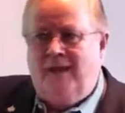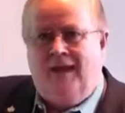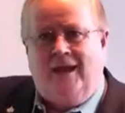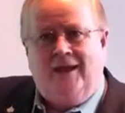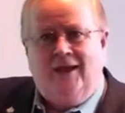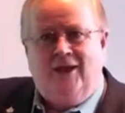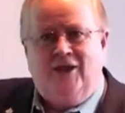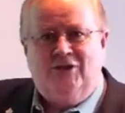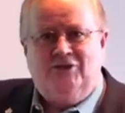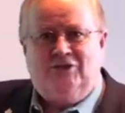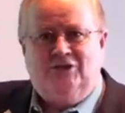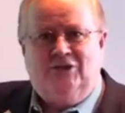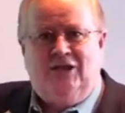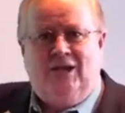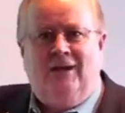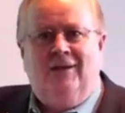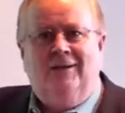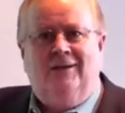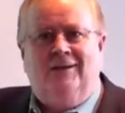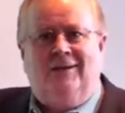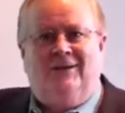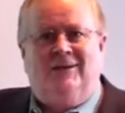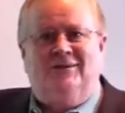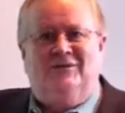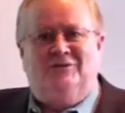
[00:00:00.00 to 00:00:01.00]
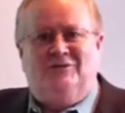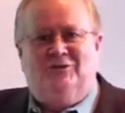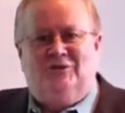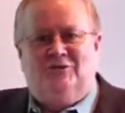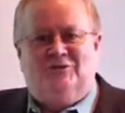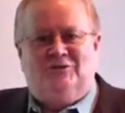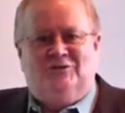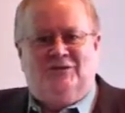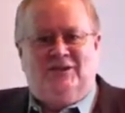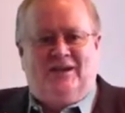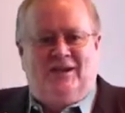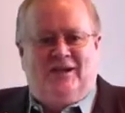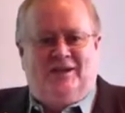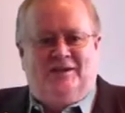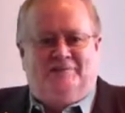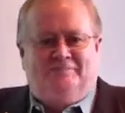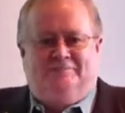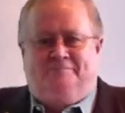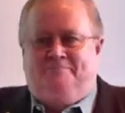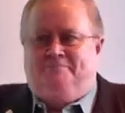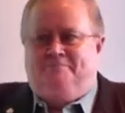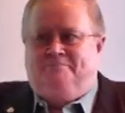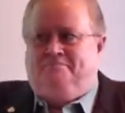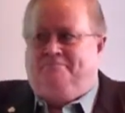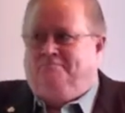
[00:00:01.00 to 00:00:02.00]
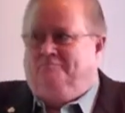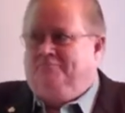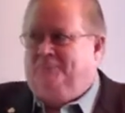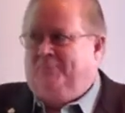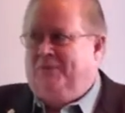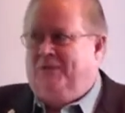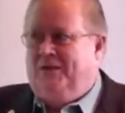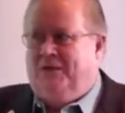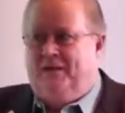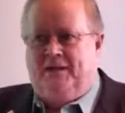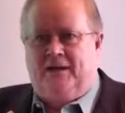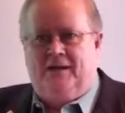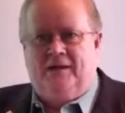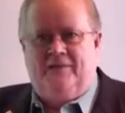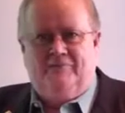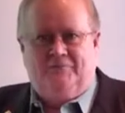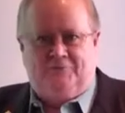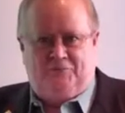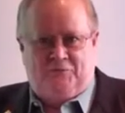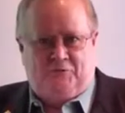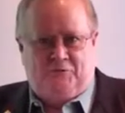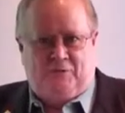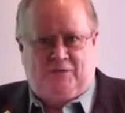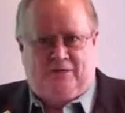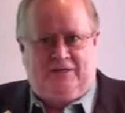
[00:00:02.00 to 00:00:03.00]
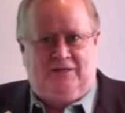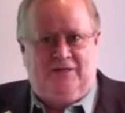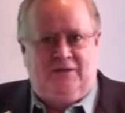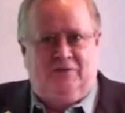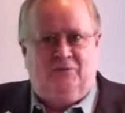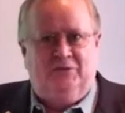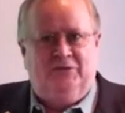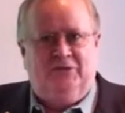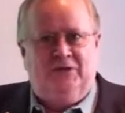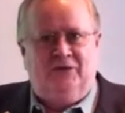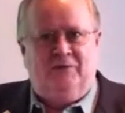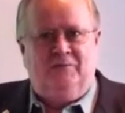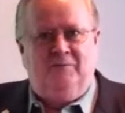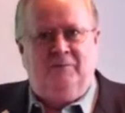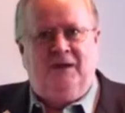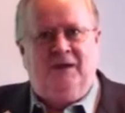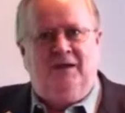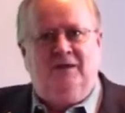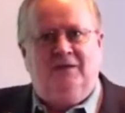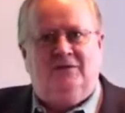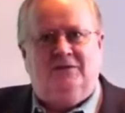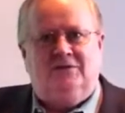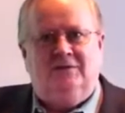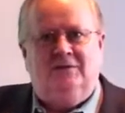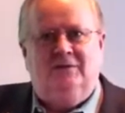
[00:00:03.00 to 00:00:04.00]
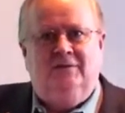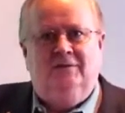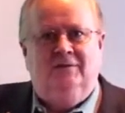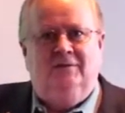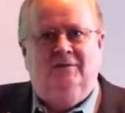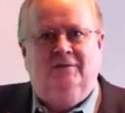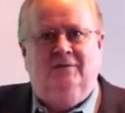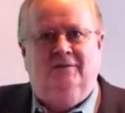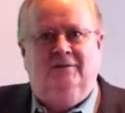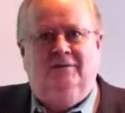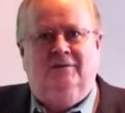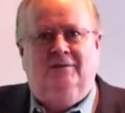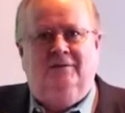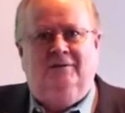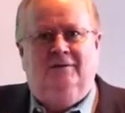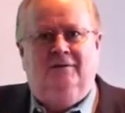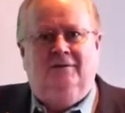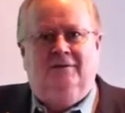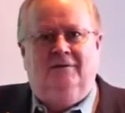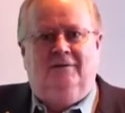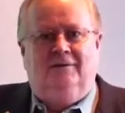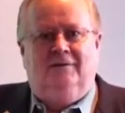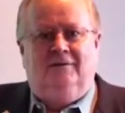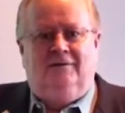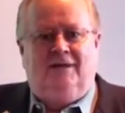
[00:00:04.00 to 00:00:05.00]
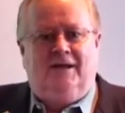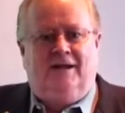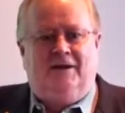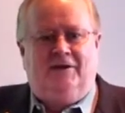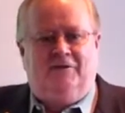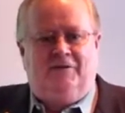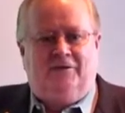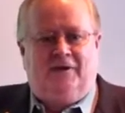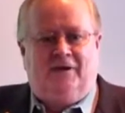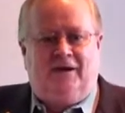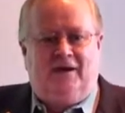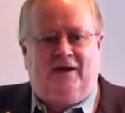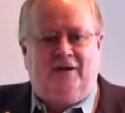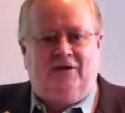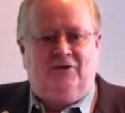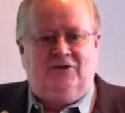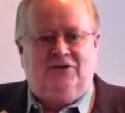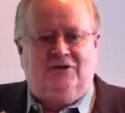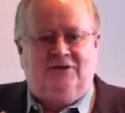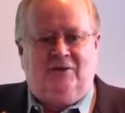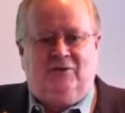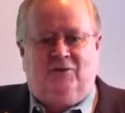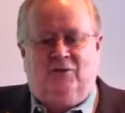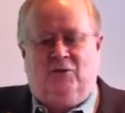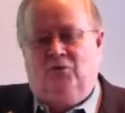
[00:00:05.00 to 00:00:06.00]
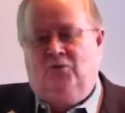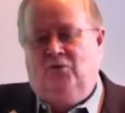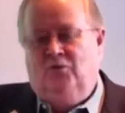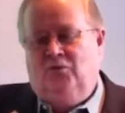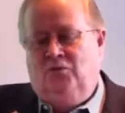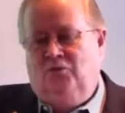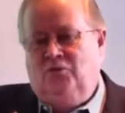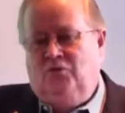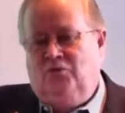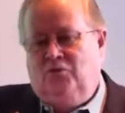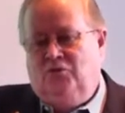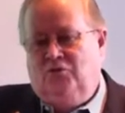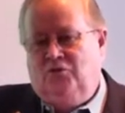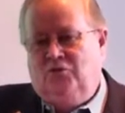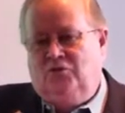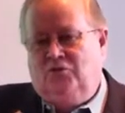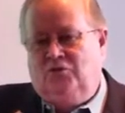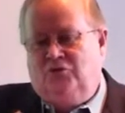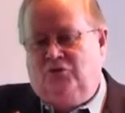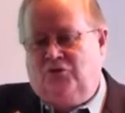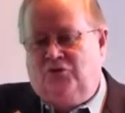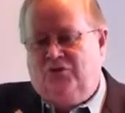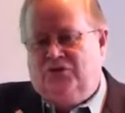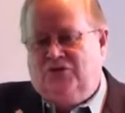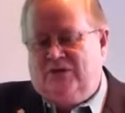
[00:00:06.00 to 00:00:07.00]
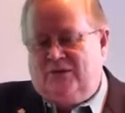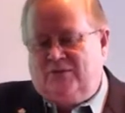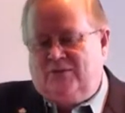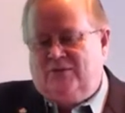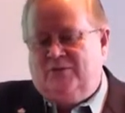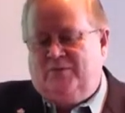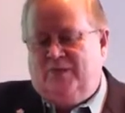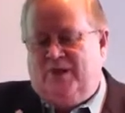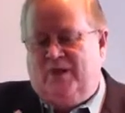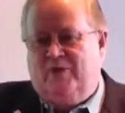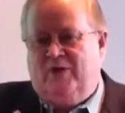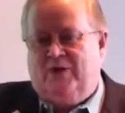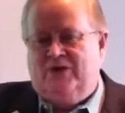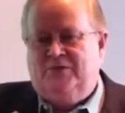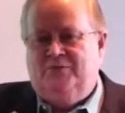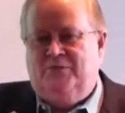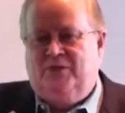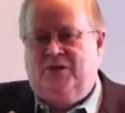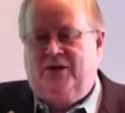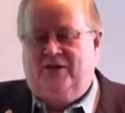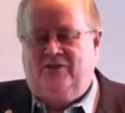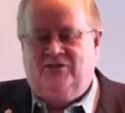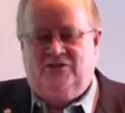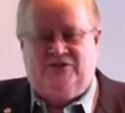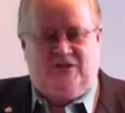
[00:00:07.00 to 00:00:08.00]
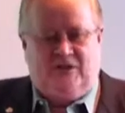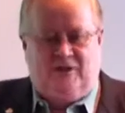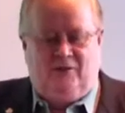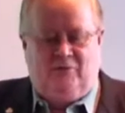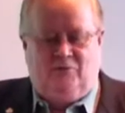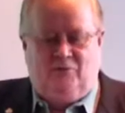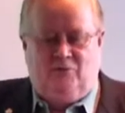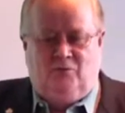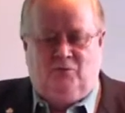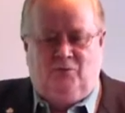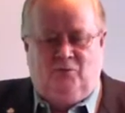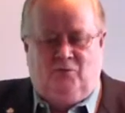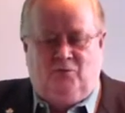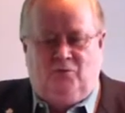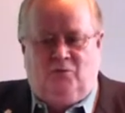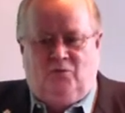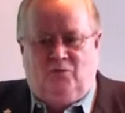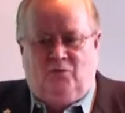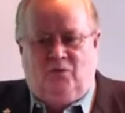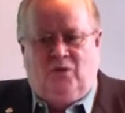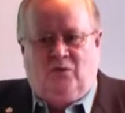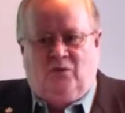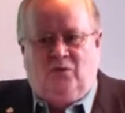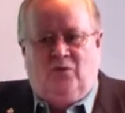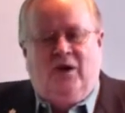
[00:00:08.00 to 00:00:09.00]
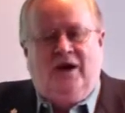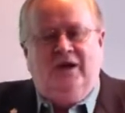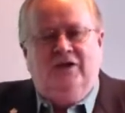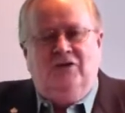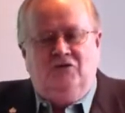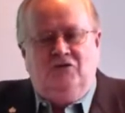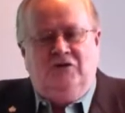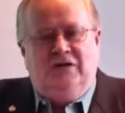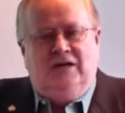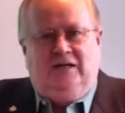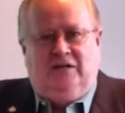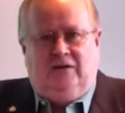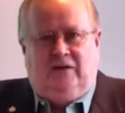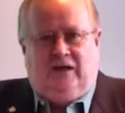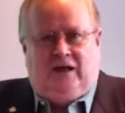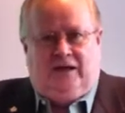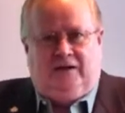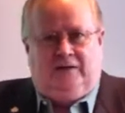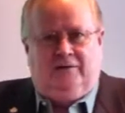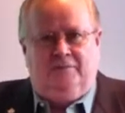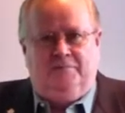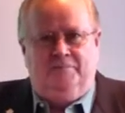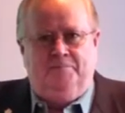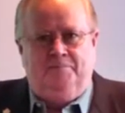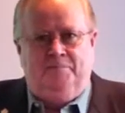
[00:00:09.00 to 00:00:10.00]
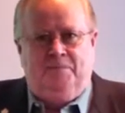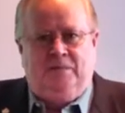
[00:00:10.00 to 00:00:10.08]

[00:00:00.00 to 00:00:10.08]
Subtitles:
And as an analyst, you're saying, I have no idea what that means. Now, I could say, well, to the subject matter expert, I could say, well, why do you need that?